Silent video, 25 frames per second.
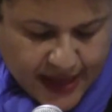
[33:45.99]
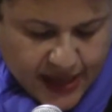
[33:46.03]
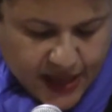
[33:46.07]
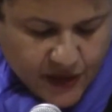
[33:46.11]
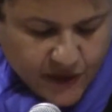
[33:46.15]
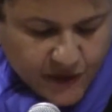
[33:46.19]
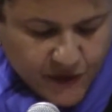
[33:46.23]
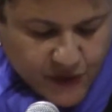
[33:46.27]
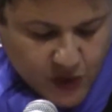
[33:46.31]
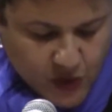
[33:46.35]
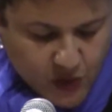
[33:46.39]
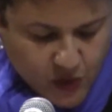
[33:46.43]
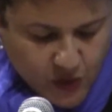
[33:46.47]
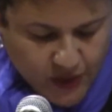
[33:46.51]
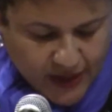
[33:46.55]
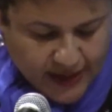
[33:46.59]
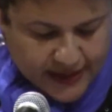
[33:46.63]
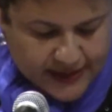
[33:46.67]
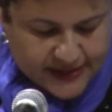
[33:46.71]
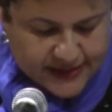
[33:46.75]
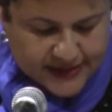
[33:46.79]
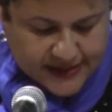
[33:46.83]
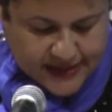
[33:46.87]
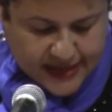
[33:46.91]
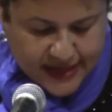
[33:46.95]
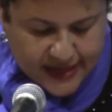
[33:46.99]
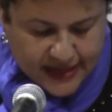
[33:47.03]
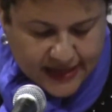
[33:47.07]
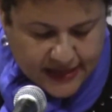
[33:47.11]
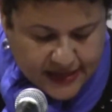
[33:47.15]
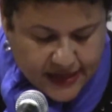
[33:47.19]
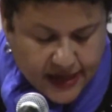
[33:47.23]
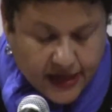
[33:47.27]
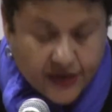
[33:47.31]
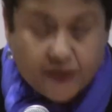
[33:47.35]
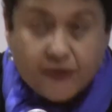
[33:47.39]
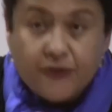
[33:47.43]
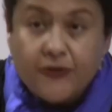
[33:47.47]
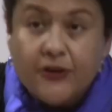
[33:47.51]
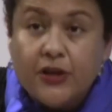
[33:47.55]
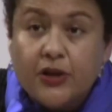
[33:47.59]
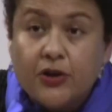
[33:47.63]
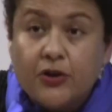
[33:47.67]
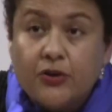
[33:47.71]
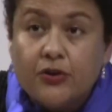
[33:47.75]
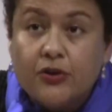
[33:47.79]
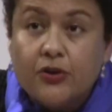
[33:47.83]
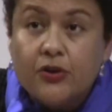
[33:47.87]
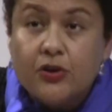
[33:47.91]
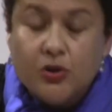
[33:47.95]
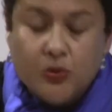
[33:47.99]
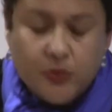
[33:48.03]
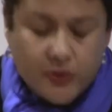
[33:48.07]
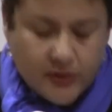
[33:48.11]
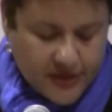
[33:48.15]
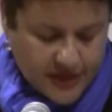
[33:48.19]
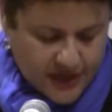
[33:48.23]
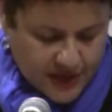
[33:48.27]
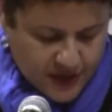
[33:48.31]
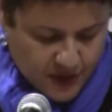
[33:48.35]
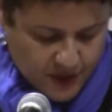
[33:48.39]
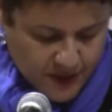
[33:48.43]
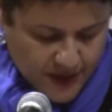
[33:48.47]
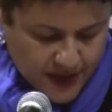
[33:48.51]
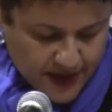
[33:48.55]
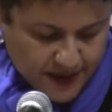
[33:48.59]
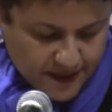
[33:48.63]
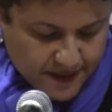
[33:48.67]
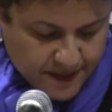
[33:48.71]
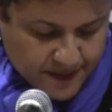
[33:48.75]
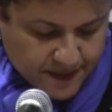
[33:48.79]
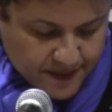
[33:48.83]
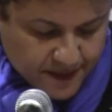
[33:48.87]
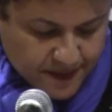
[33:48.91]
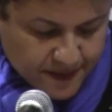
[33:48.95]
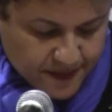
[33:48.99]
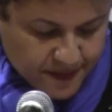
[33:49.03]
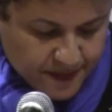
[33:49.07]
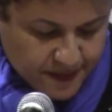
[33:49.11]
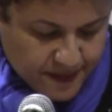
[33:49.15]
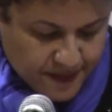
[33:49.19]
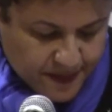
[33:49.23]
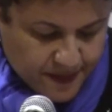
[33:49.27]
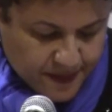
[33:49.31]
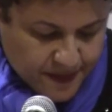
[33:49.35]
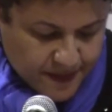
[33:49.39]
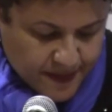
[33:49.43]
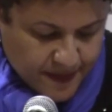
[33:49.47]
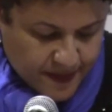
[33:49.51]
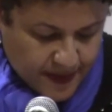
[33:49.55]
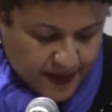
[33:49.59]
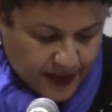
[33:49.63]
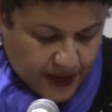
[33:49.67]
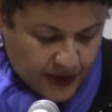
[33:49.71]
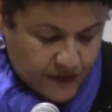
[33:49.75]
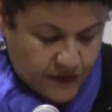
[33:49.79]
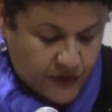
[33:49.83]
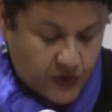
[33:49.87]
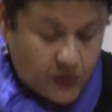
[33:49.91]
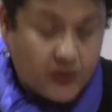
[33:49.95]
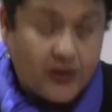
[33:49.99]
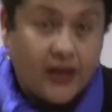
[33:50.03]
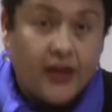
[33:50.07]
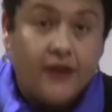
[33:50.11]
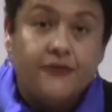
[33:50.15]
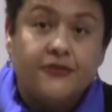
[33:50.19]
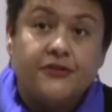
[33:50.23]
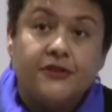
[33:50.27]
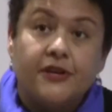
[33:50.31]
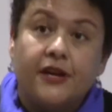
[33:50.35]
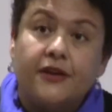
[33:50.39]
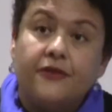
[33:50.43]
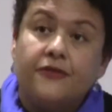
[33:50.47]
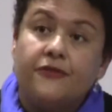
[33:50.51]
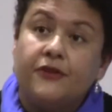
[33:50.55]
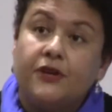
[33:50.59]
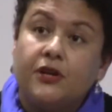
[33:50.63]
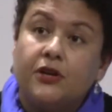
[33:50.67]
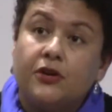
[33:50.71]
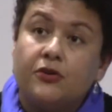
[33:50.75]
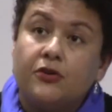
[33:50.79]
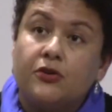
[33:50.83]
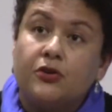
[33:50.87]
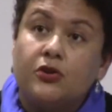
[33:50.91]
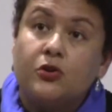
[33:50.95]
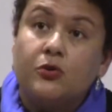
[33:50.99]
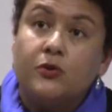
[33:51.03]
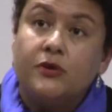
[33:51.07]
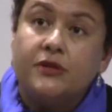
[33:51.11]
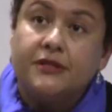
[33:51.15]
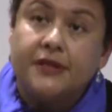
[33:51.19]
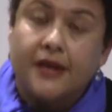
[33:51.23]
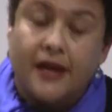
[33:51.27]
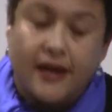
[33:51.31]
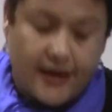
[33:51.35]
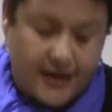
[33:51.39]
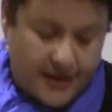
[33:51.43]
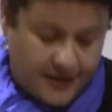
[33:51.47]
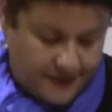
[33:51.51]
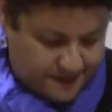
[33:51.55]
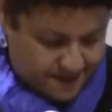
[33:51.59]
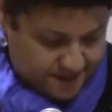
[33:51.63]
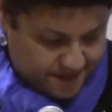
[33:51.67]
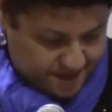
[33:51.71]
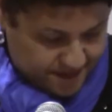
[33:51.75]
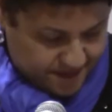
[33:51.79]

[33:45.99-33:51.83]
If you had stayed, I feared you would kill me. If you left, I feared you would die.